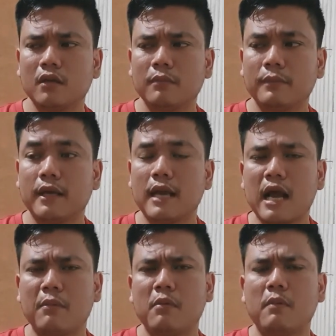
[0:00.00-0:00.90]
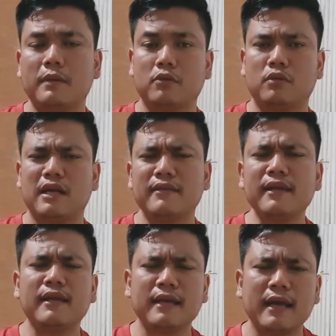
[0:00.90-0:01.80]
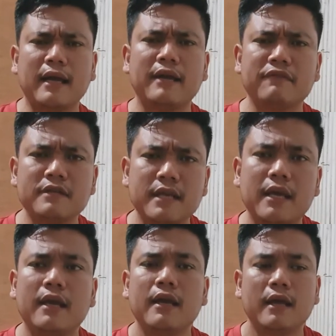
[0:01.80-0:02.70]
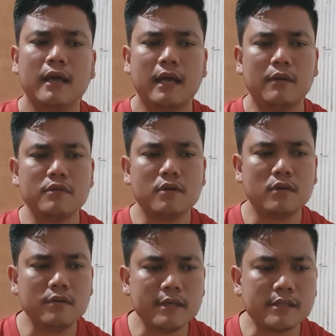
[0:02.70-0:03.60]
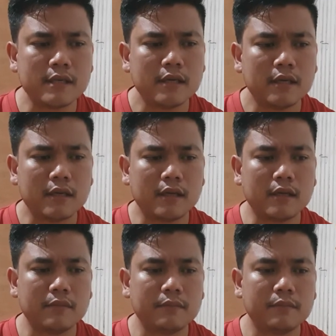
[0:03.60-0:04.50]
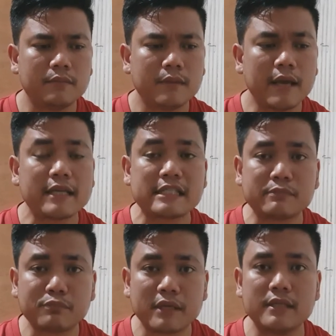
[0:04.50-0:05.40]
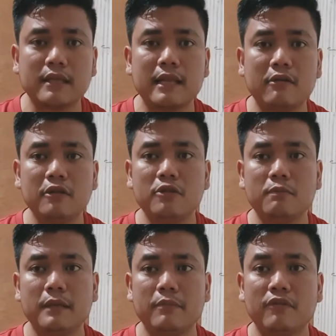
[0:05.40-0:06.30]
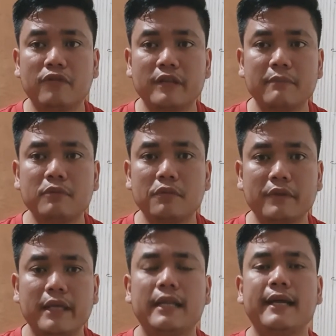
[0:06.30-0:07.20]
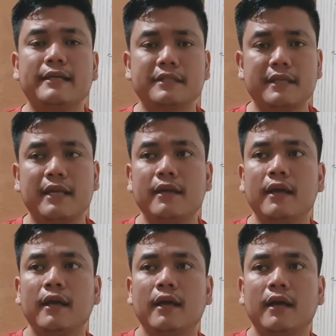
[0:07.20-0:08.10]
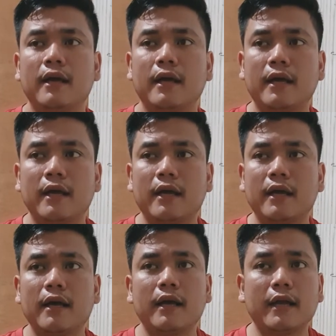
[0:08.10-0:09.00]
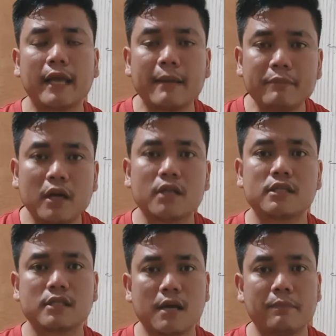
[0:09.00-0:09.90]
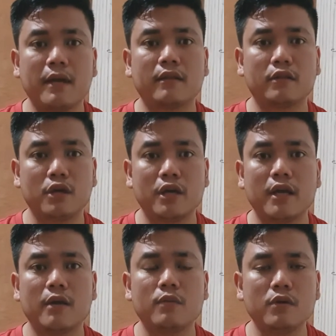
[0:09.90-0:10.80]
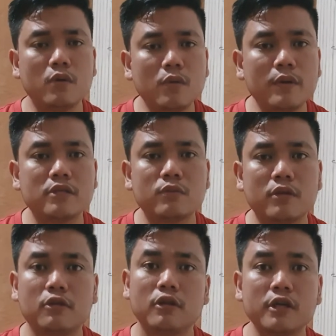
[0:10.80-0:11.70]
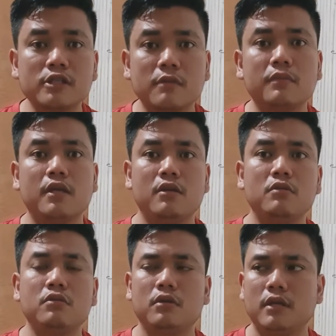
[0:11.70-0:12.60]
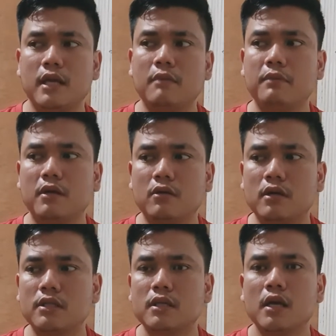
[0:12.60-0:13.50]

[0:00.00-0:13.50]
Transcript: may kailangan ba matutunan? I think, yeah, every day I would always express it loudly to people for them to realize that I am not stopping at learning. I would always want to learn something new today, because